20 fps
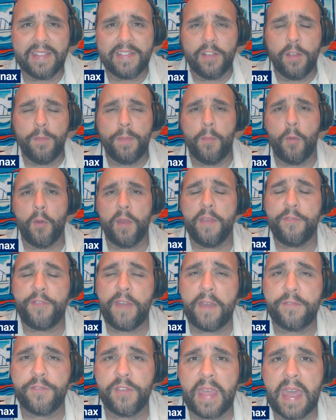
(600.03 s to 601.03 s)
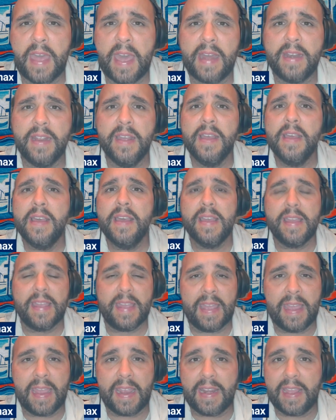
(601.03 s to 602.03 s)
little bit more iffy after that.
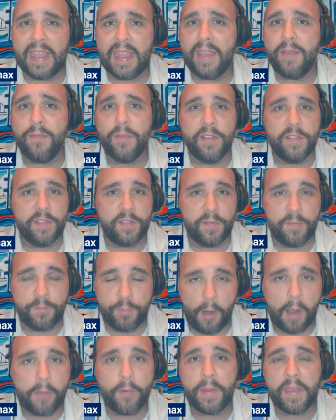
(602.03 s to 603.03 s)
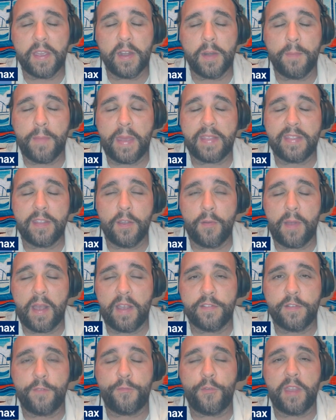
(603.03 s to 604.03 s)
Edey was probably going to make their
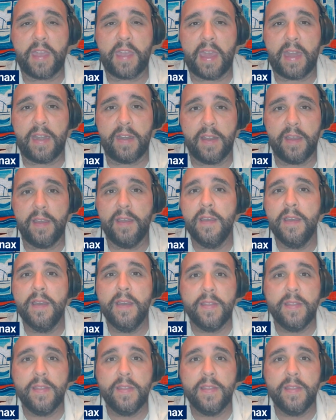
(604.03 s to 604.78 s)
roster for Canada.